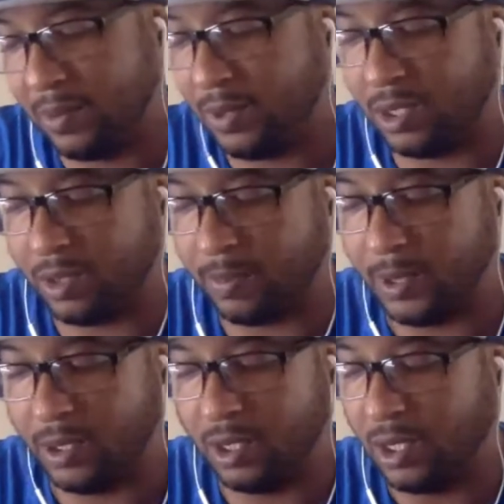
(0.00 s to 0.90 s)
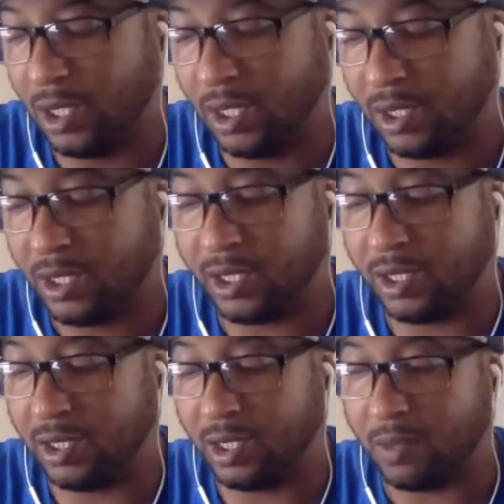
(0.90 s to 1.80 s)
We just been
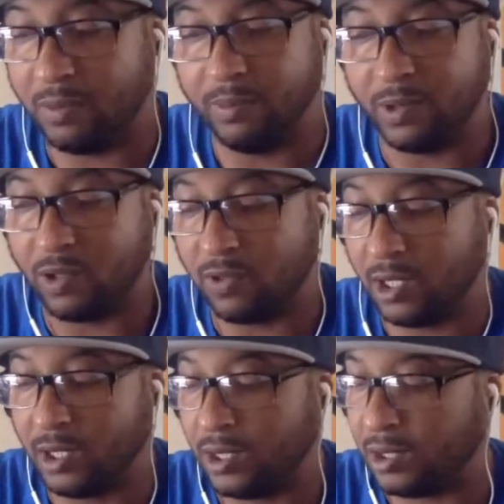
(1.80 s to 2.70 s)
kicking it. I've been grilling.